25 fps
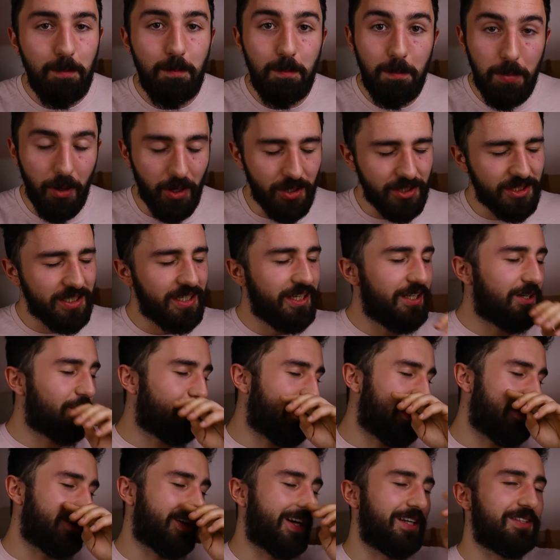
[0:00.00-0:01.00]
But either
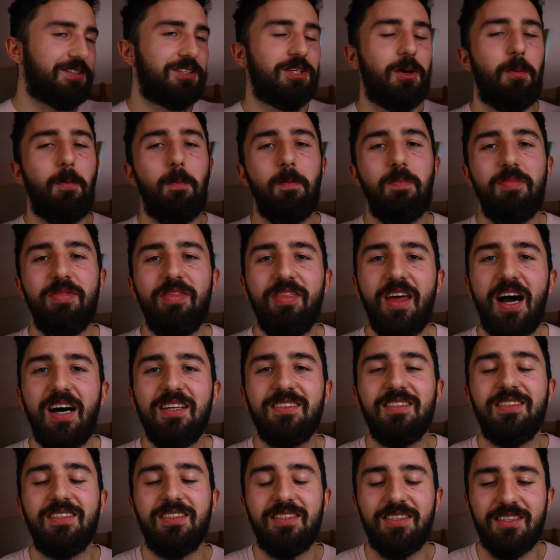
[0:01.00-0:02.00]
way, okay, so
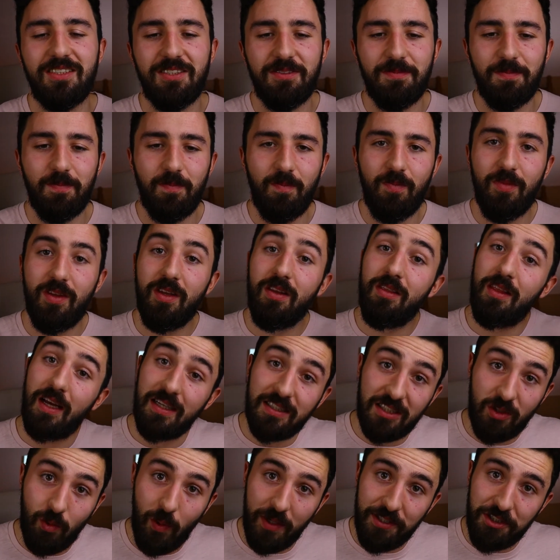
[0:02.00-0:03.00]
that's
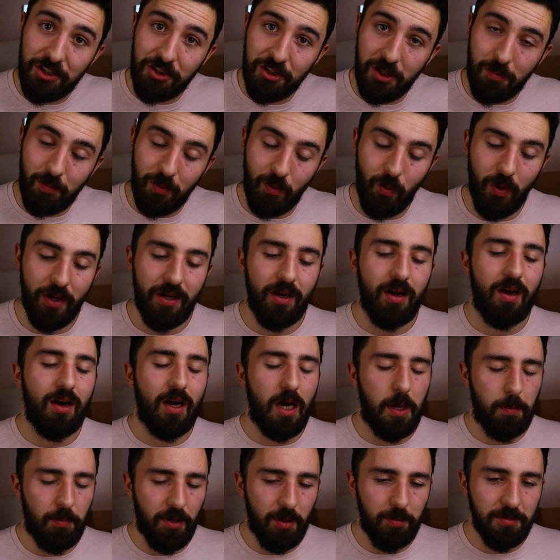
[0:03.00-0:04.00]
question number one.
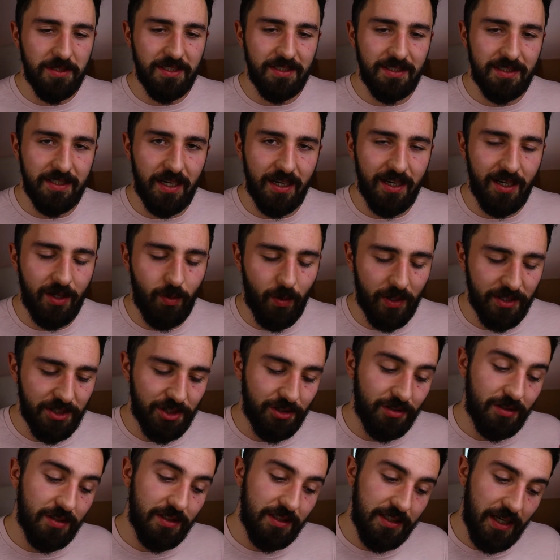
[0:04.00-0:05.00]
I promised a second
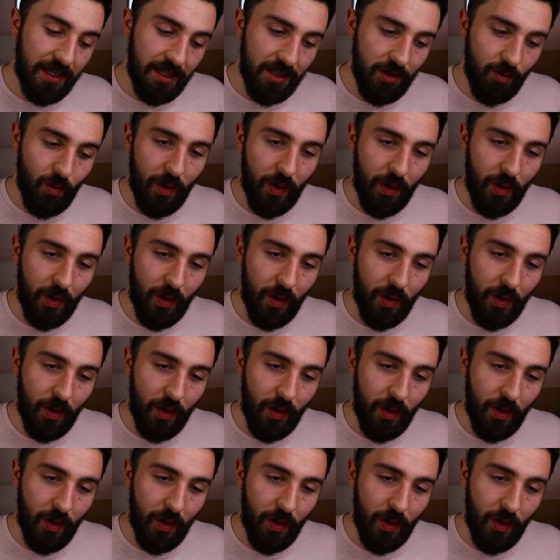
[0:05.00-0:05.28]
question. Second